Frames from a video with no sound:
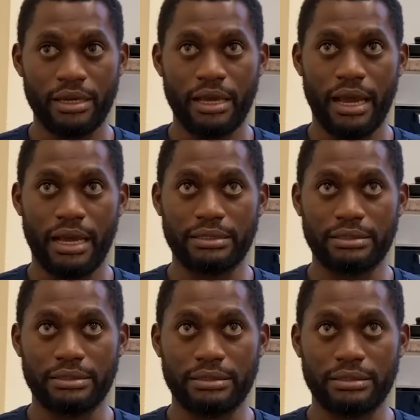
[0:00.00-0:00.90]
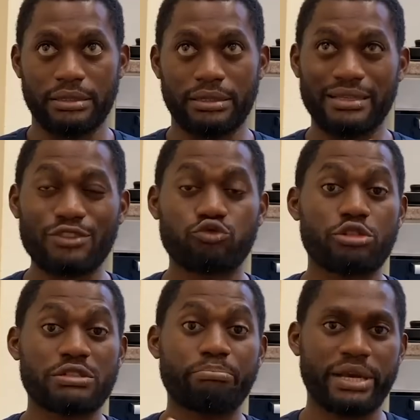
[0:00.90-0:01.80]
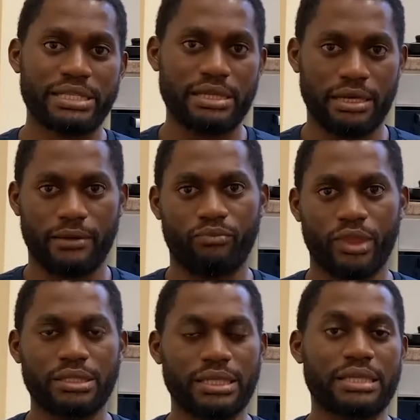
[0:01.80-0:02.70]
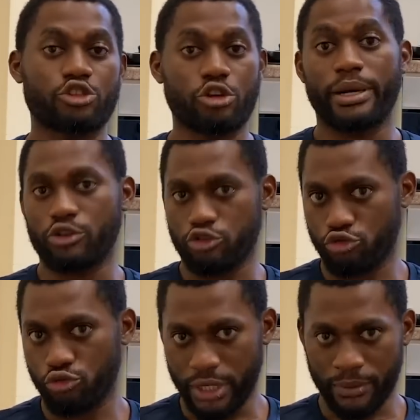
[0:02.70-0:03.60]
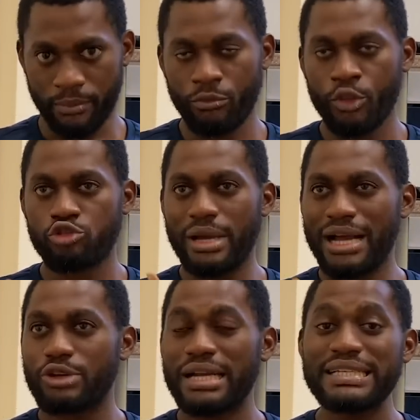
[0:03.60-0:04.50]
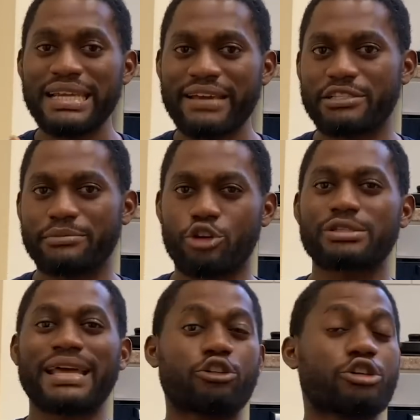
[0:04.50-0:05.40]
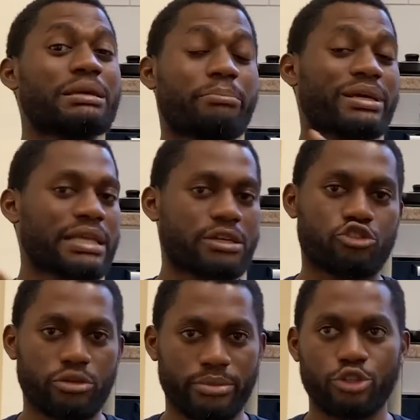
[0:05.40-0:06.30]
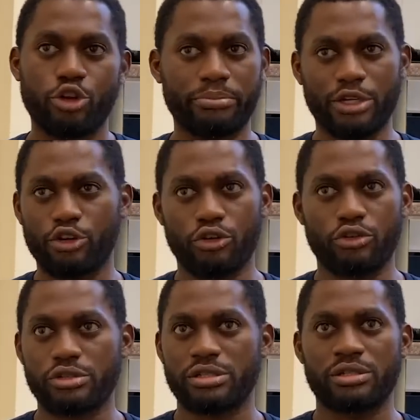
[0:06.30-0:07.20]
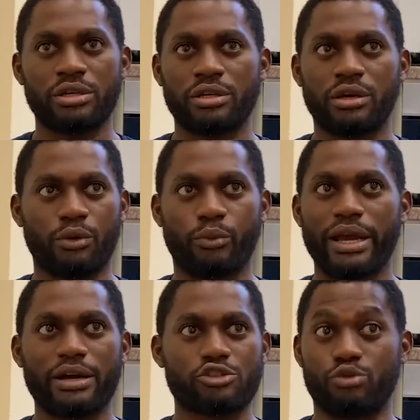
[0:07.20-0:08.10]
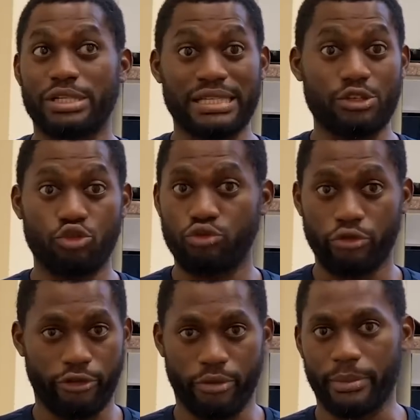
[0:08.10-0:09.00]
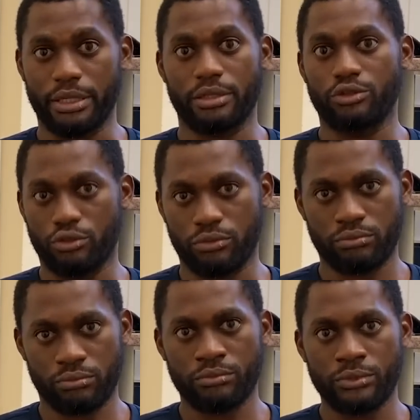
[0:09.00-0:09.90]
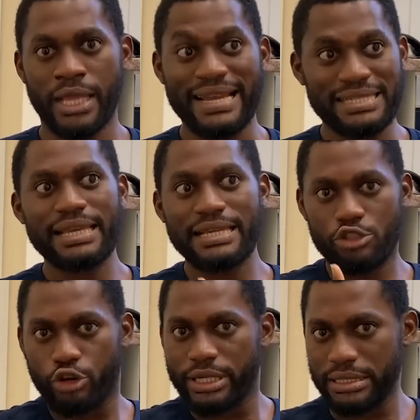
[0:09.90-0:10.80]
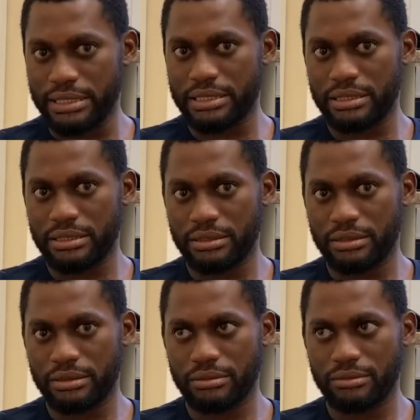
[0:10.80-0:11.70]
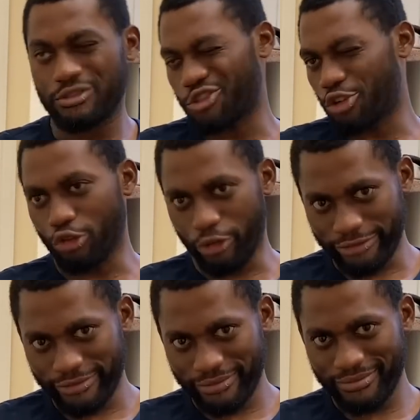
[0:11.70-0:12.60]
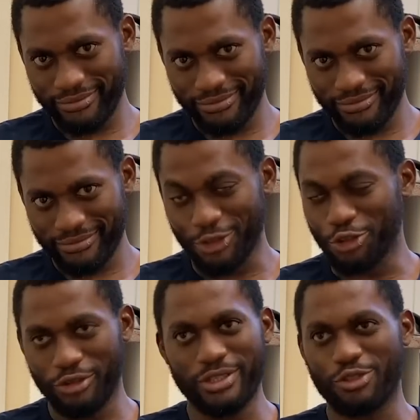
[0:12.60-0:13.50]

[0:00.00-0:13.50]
and that was better than the job I was doing. So I actually left because I got a better job, not because a warehouse was a no-no for me. No, I still enjoyed it, sort of. You know, it